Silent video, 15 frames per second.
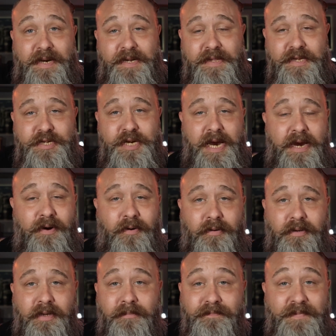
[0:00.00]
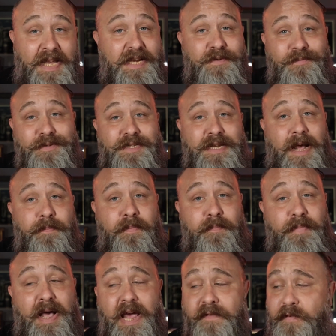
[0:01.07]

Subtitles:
into the channel, thanks for stopping by.